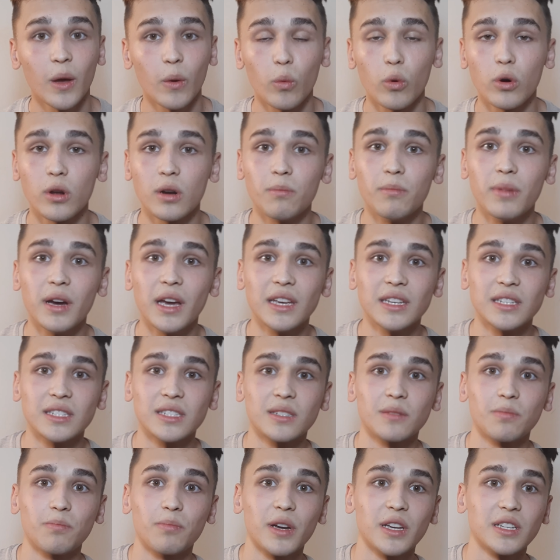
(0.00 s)

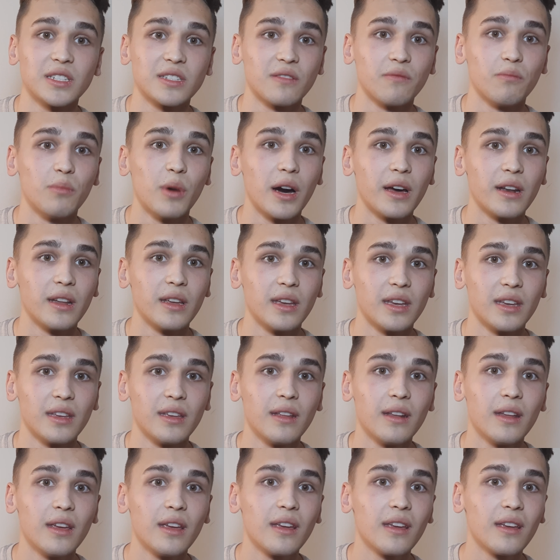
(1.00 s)
water-based passive body
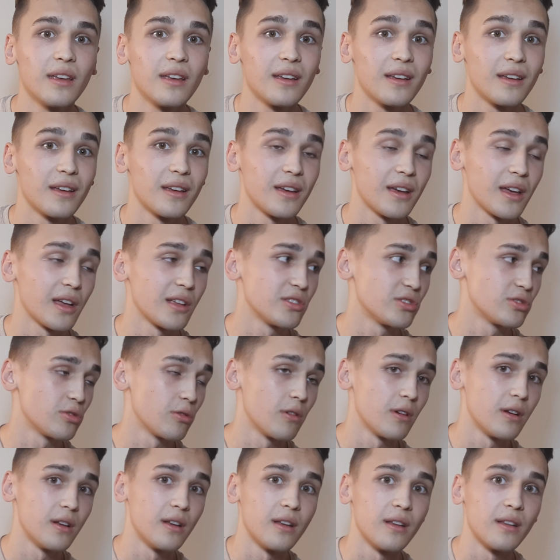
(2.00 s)
heating can
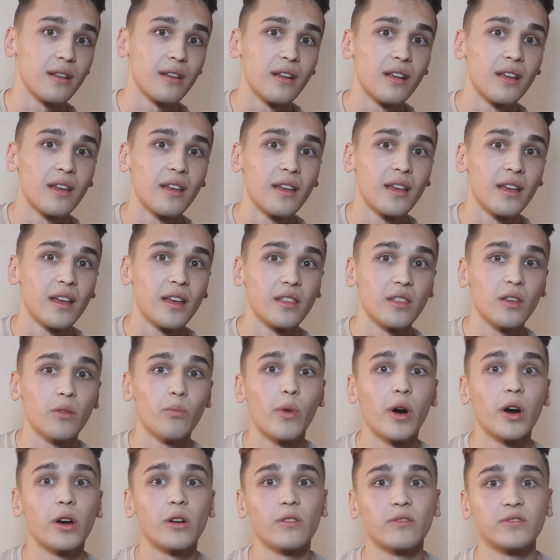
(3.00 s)
shorten the
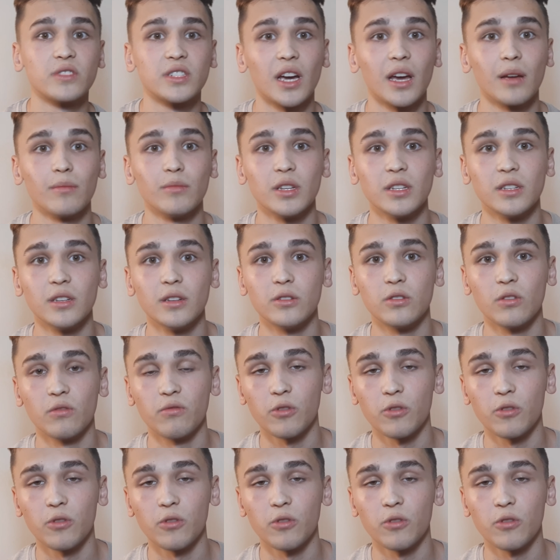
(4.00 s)
amount of time needed